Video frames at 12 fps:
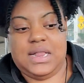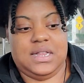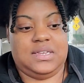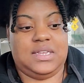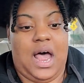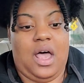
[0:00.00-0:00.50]

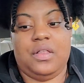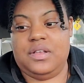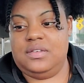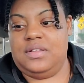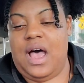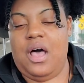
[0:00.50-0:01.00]
style.
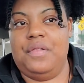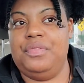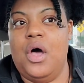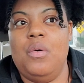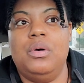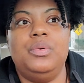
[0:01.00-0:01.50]
And
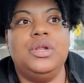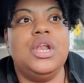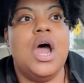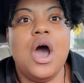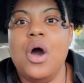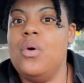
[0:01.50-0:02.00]
no one would
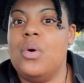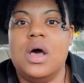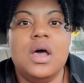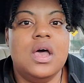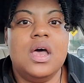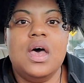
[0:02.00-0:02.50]
know
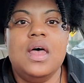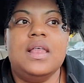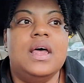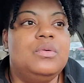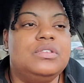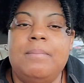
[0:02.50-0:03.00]
that
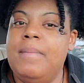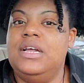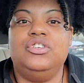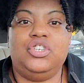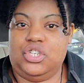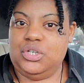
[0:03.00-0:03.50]
it was a
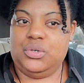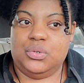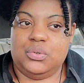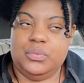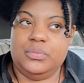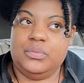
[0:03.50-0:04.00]
men's
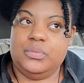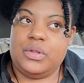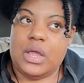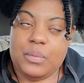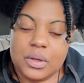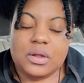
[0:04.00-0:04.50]
shoe.
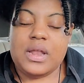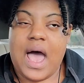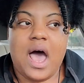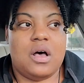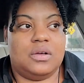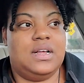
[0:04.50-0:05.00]
They will
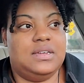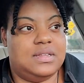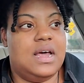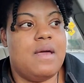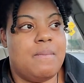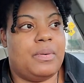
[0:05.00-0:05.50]
now because I
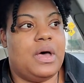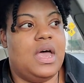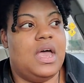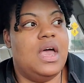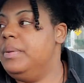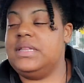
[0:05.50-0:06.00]
said it,
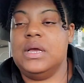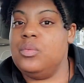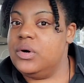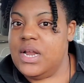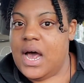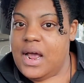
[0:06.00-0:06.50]
but they
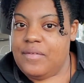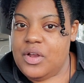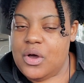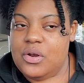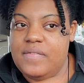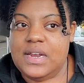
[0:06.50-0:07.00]
would not have
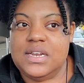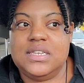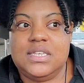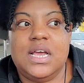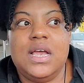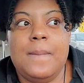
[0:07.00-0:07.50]
known if I didn't
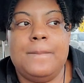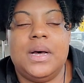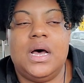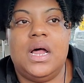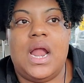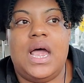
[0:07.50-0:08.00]
say it.
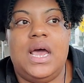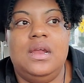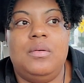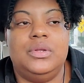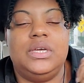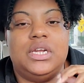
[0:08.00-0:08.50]
But I ended
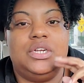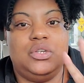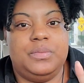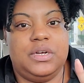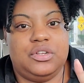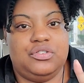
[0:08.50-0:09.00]
up only getting
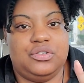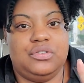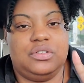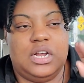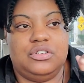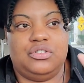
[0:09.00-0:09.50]
two pairs of
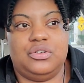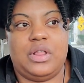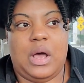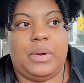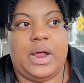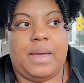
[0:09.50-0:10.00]
shoes and I'll show you
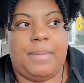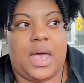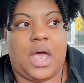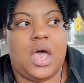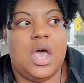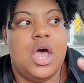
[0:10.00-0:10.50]
that when I get
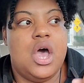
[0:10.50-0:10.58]
back